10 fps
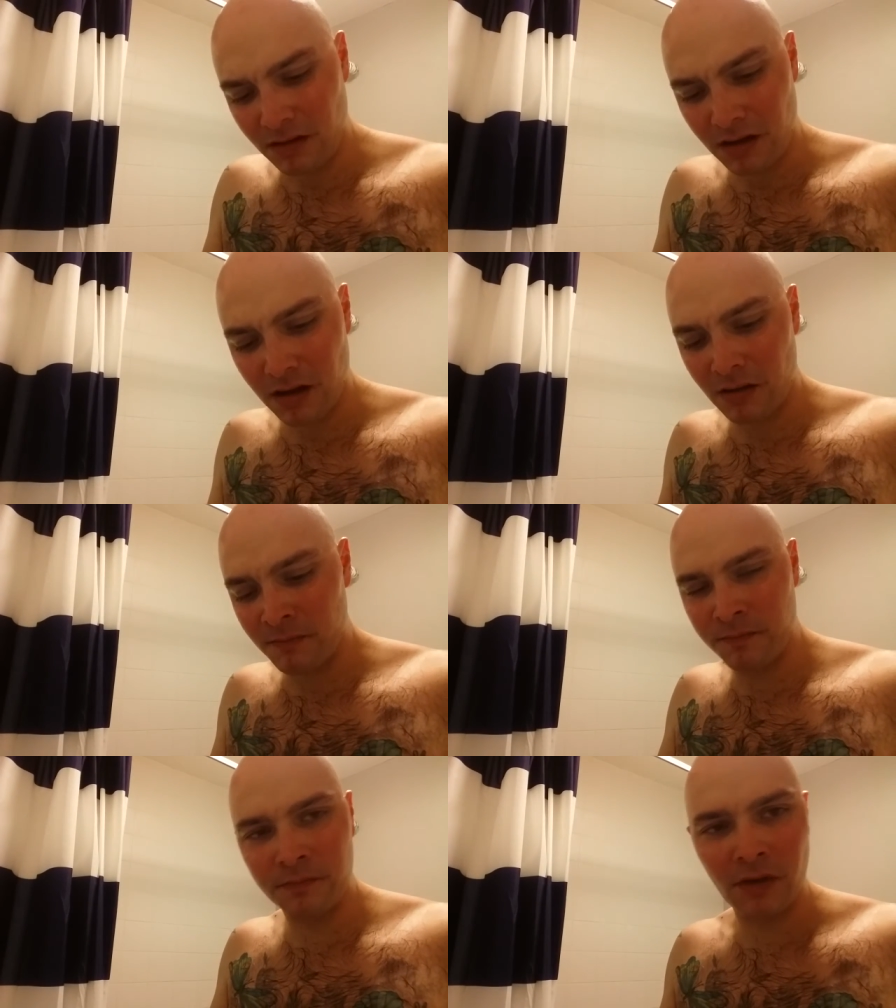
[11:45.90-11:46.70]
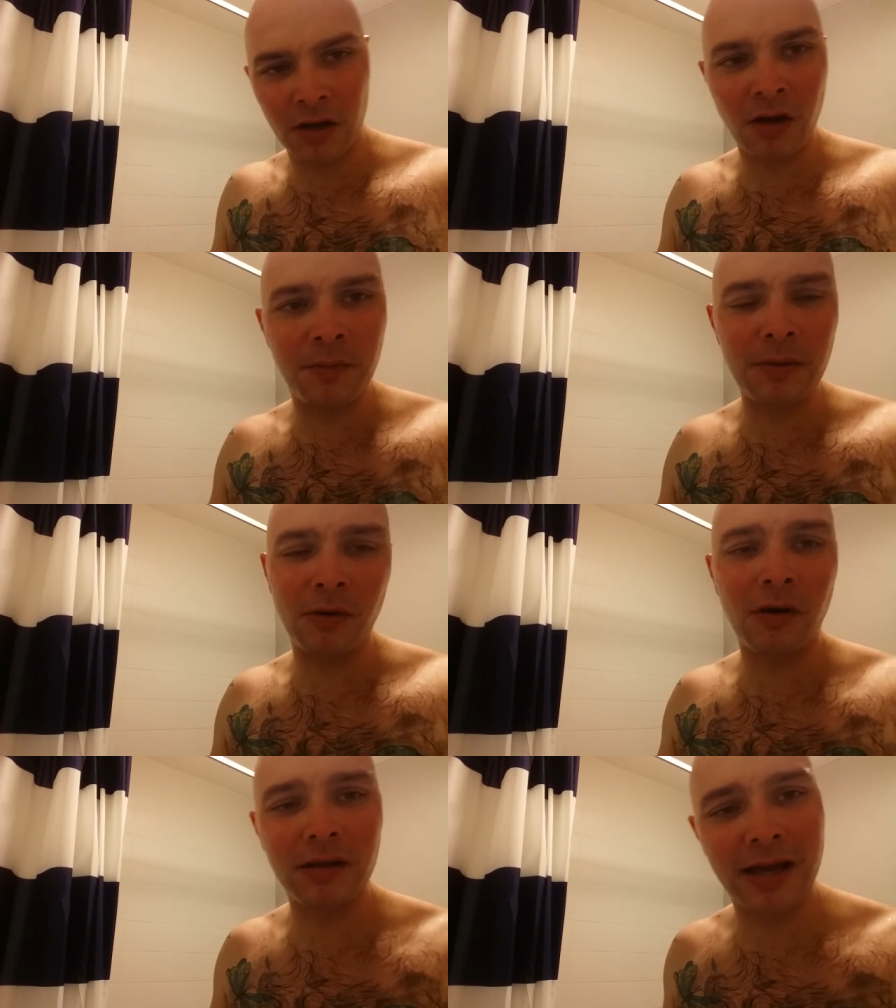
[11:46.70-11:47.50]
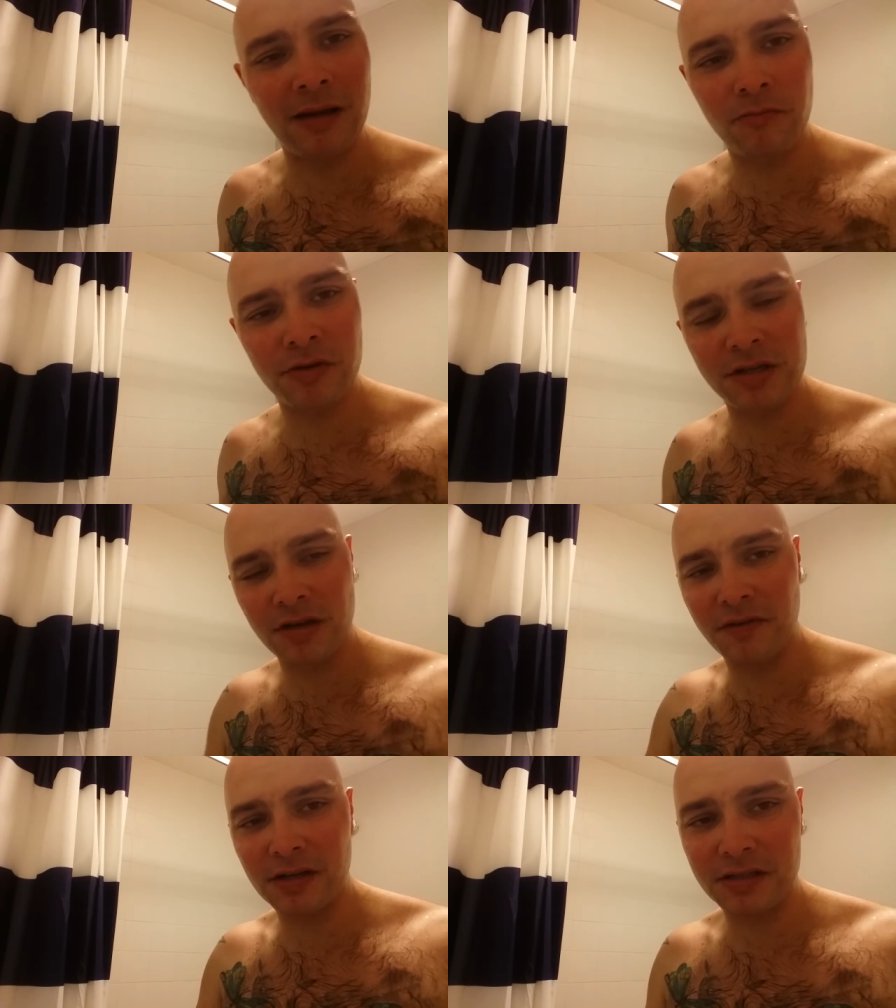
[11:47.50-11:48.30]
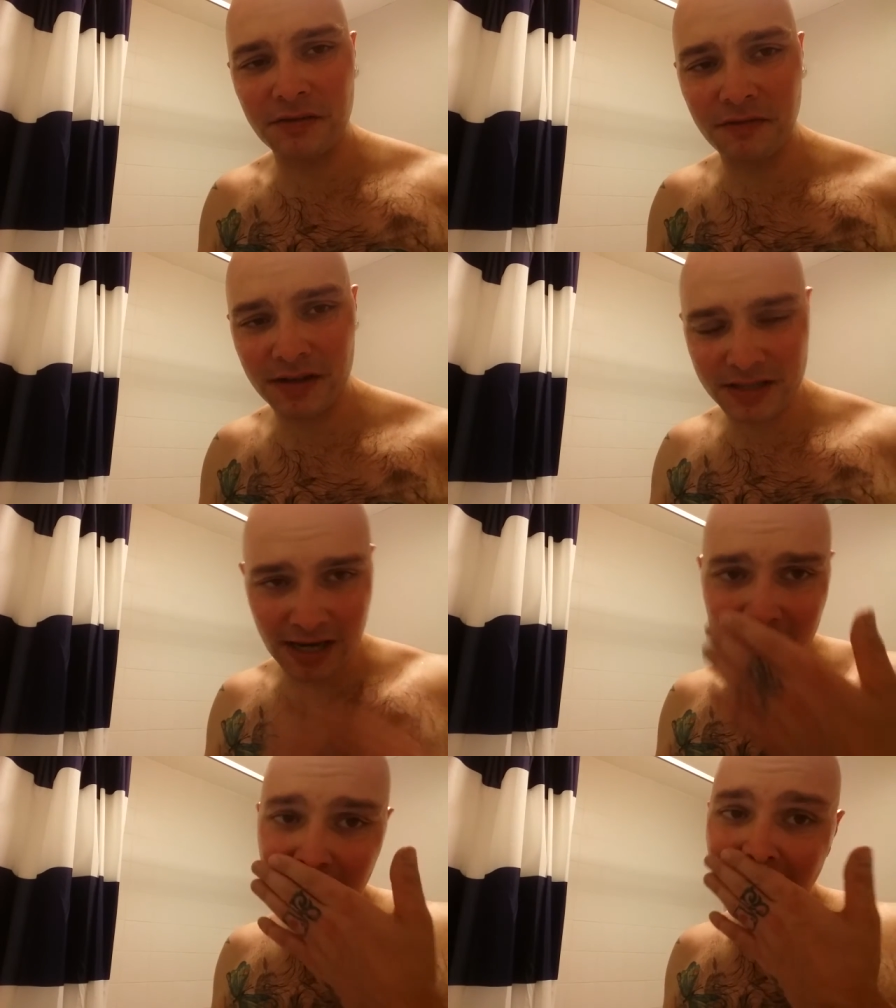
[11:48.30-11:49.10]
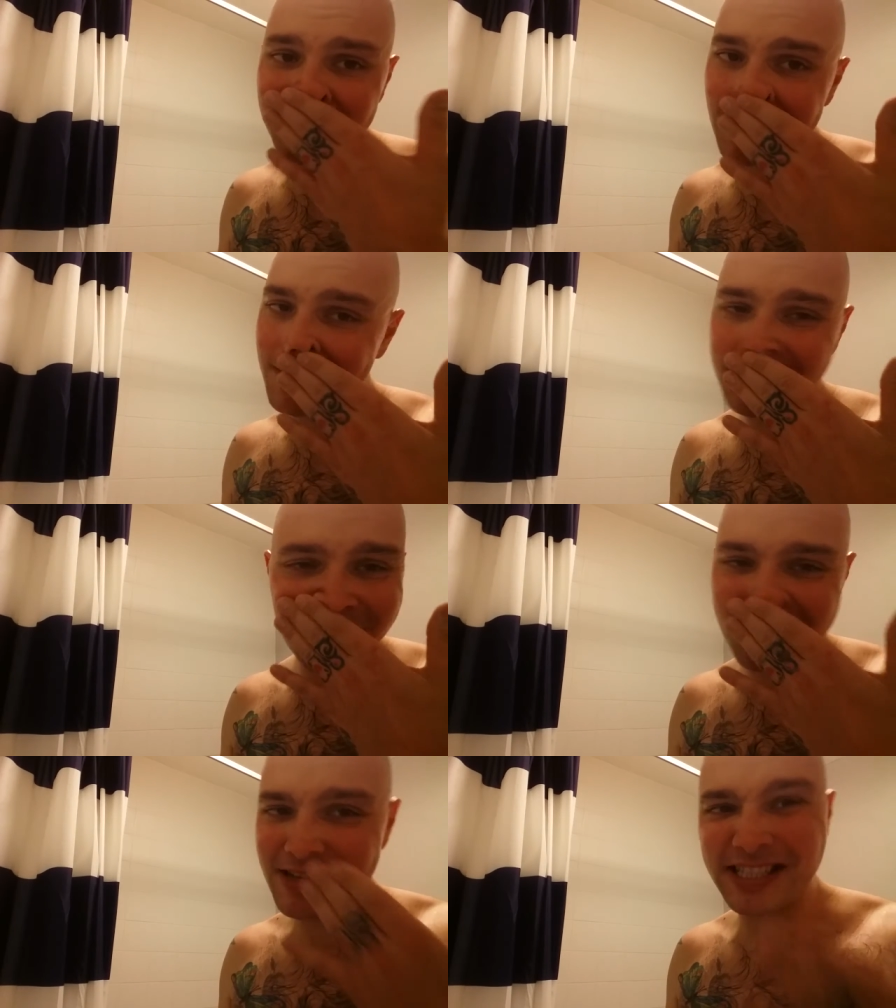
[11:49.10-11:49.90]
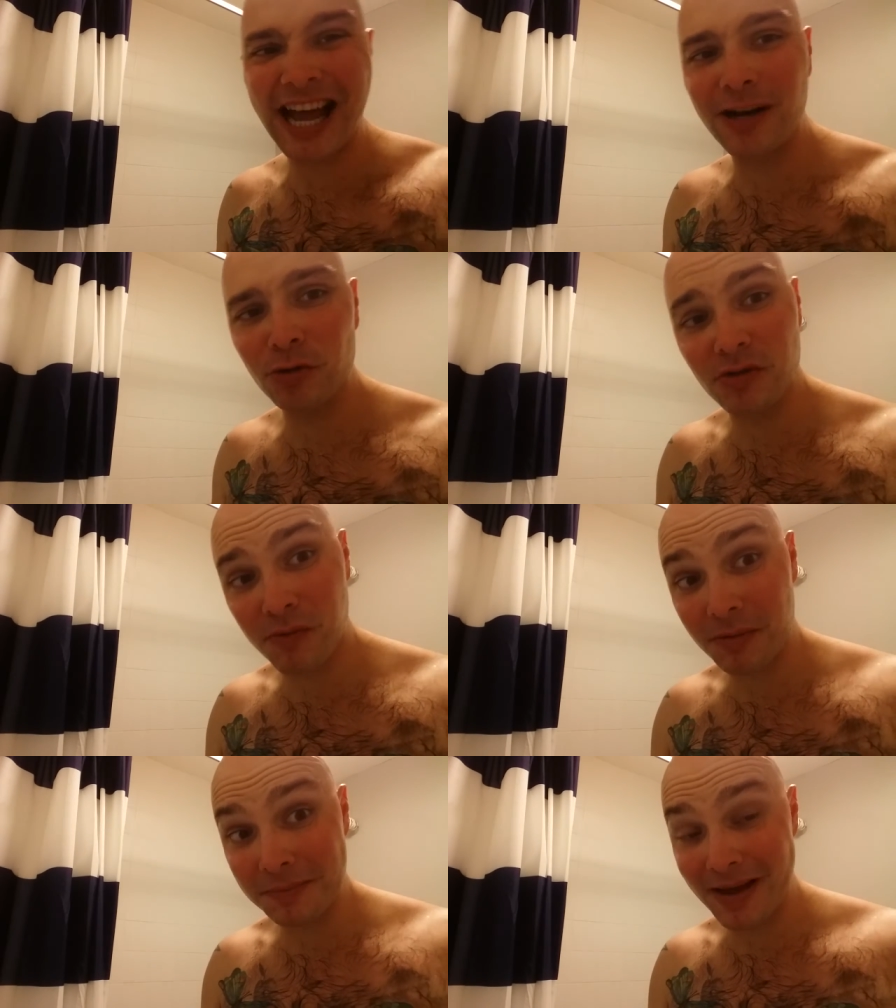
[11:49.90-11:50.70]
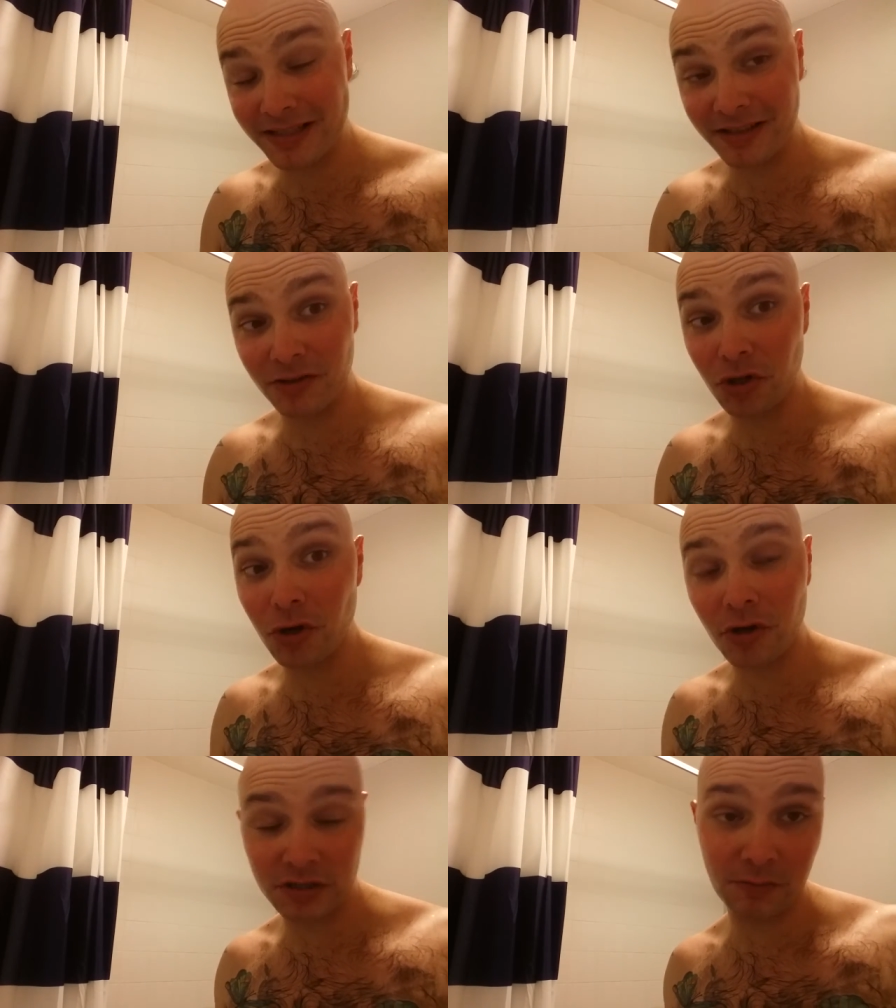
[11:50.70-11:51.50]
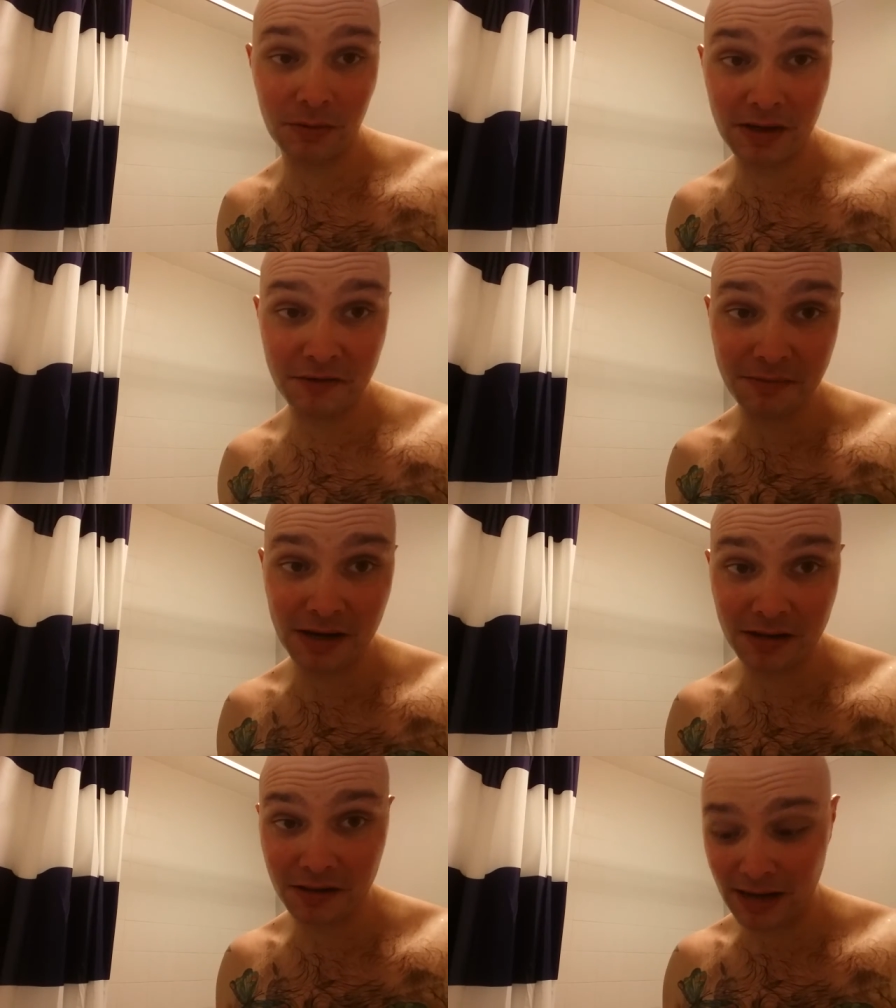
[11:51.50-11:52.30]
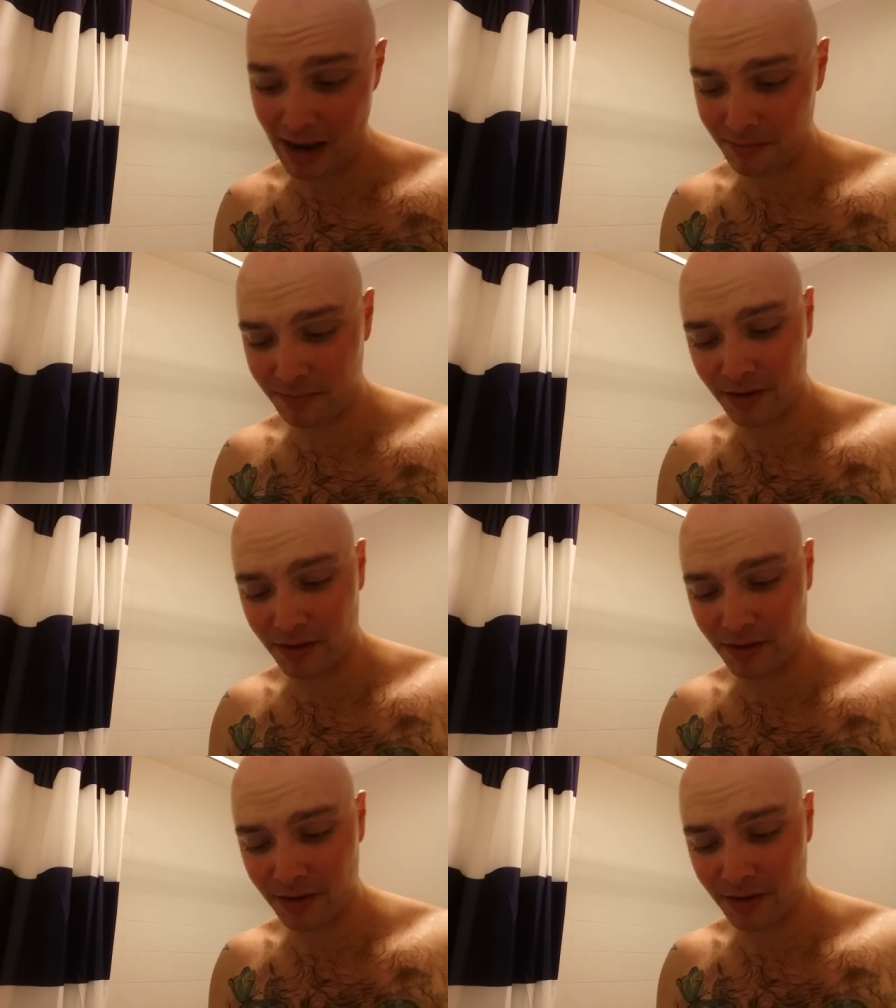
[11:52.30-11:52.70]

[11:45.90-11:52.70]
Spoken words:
I know people like the Kent brushes. I think the synthetic handle, like the resin handles are probably better, and the knots are probably even better than that.